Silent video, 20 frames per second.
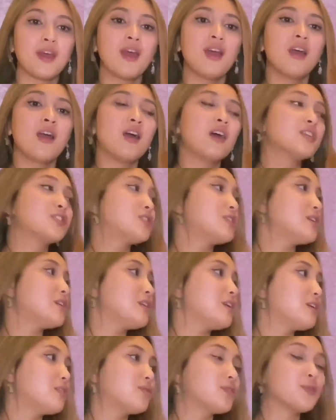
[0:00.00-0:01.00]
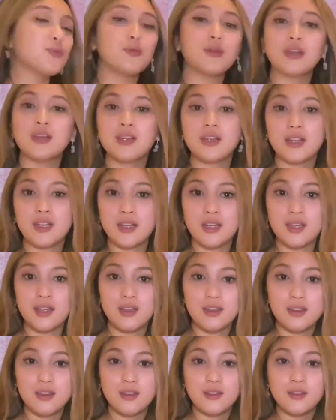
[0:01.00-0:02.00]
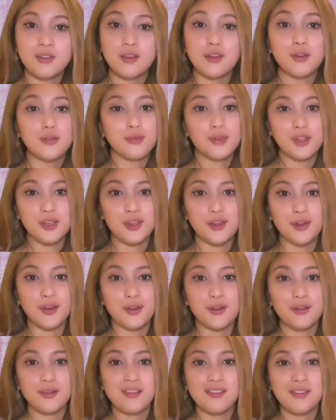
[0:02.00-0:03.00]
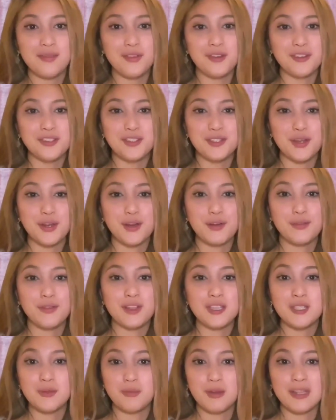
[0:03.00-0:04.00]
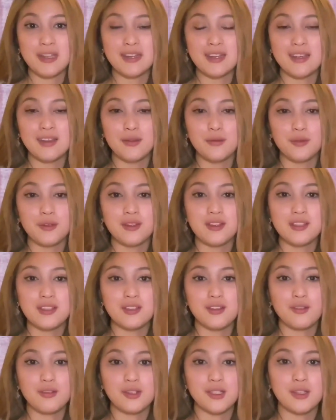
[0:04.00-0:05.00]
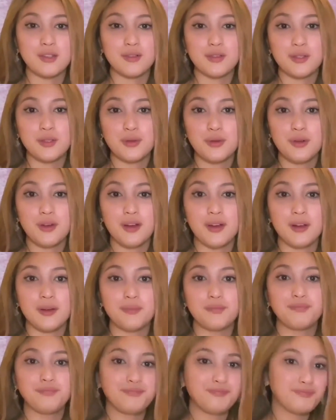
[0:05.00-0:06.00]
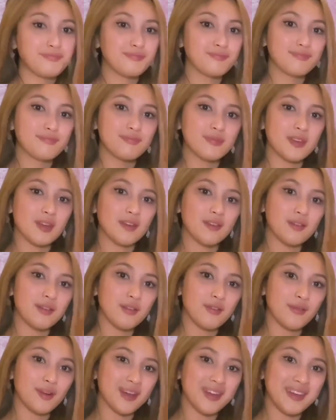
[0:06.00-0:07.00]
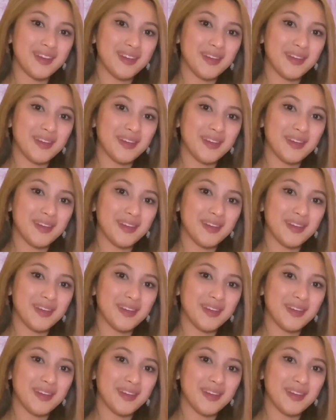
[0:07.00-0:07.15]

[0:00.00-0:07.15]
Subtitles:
she even willingly took a video of herself explaining what this lockdown has taught her. Right here.